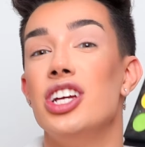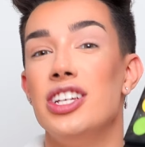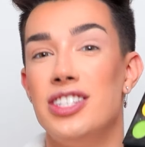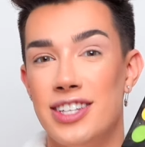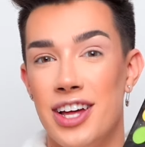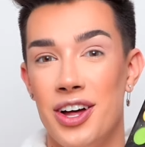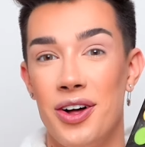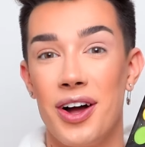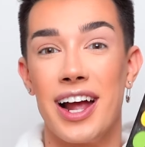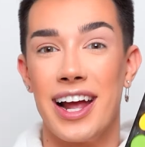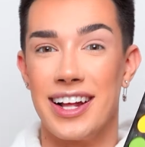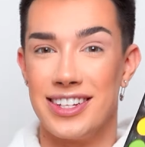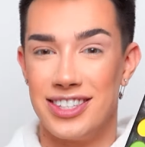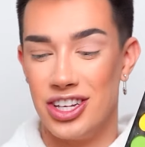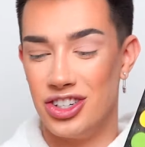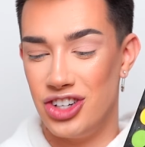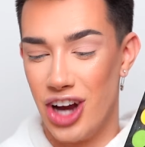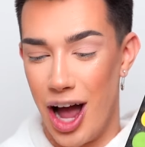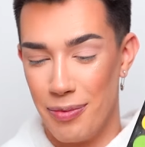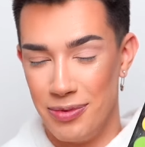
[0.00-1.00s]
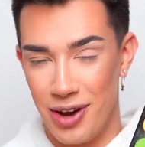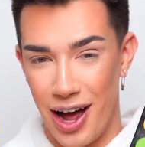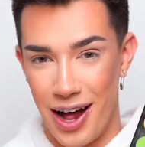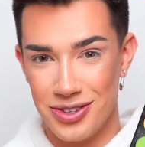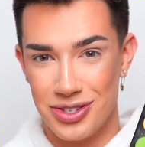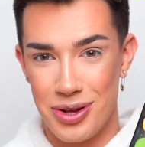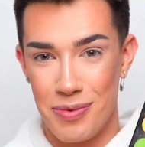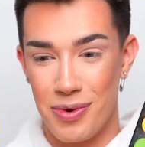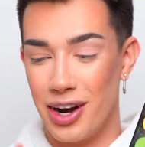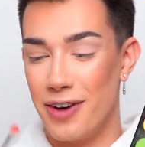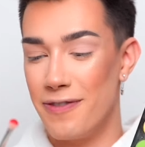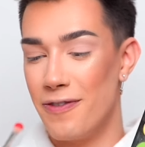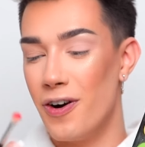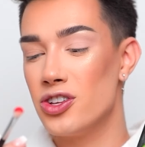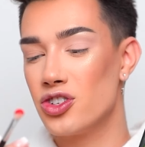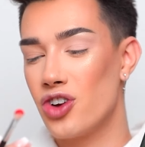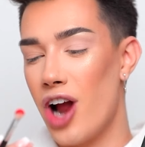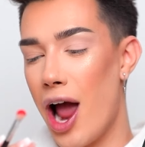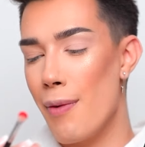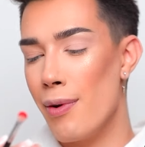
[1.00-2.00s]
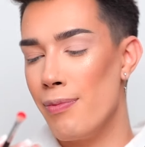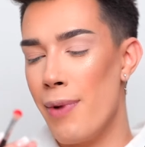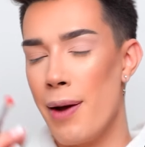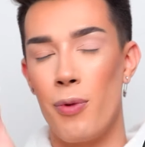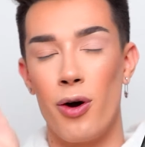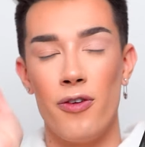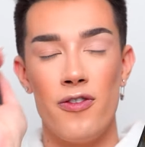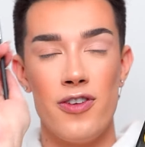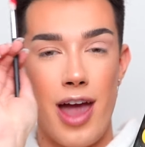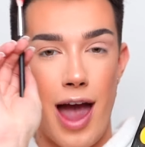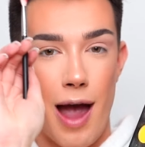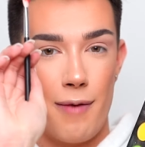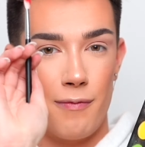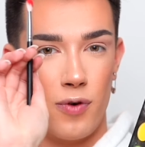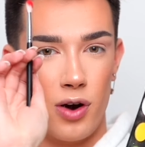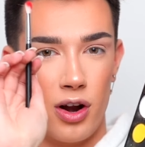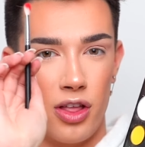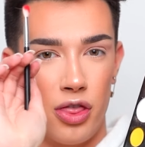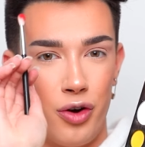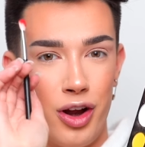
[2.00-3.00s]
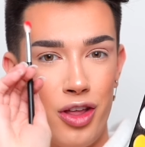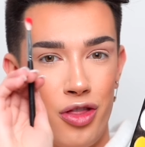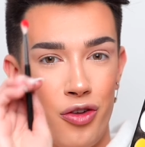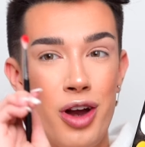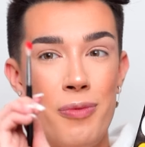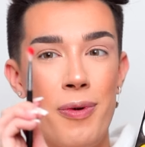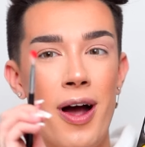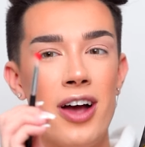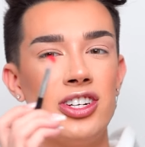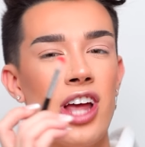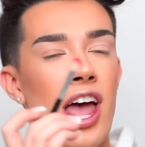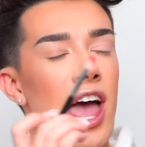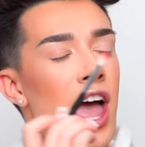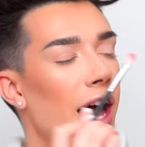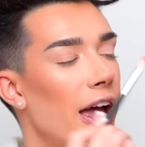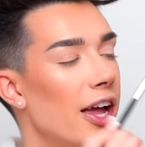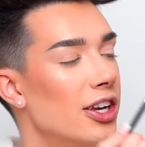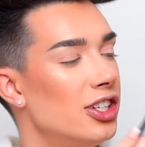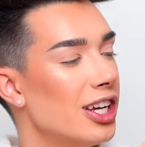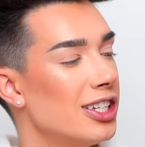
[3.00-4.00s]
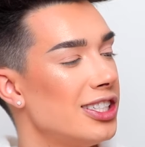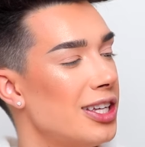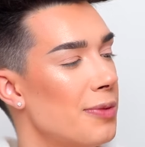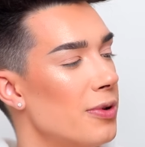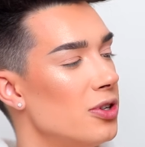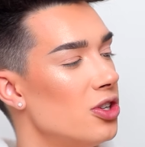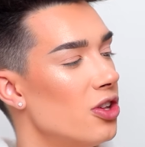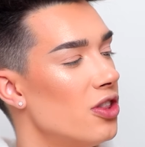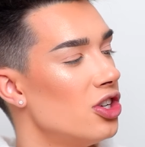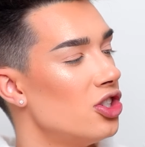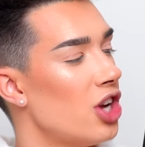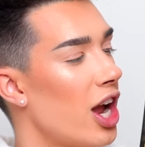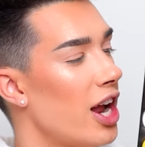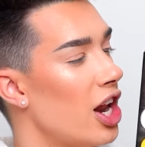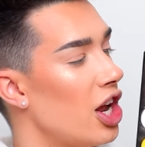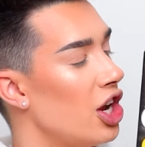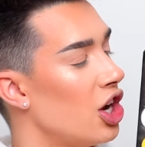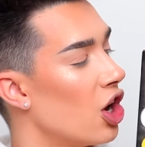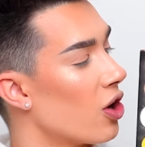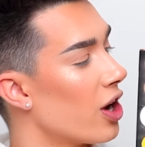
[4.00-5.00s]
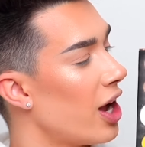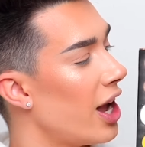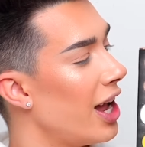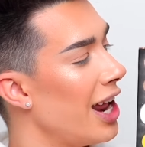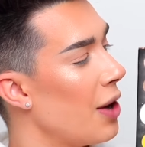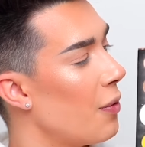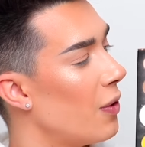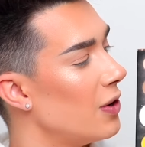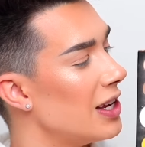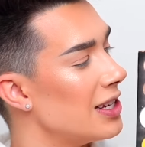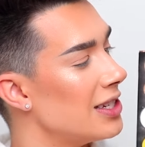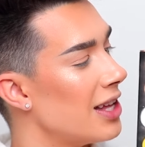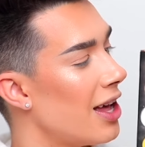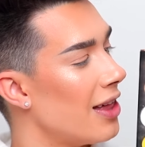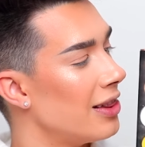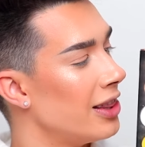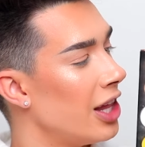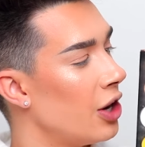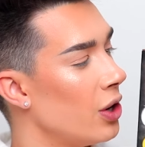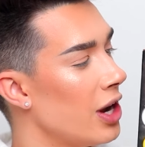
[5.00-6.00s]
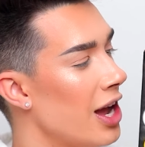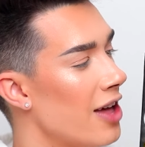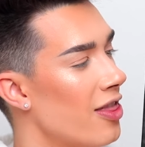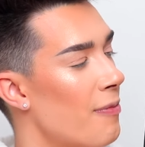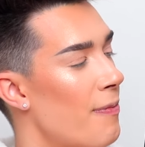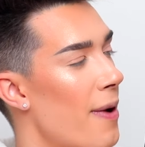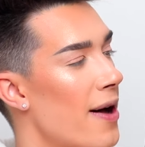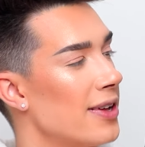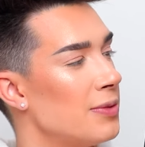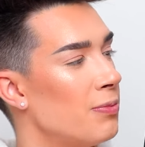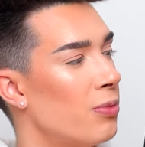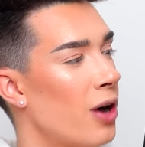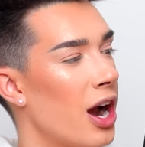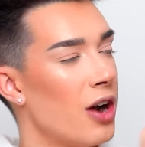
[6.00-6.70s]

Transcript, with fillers: she still gets the job done. So I'm gonna first grab my Morphe M four thirty-three brush and just dip into the shade You're Kidding, which is literally the best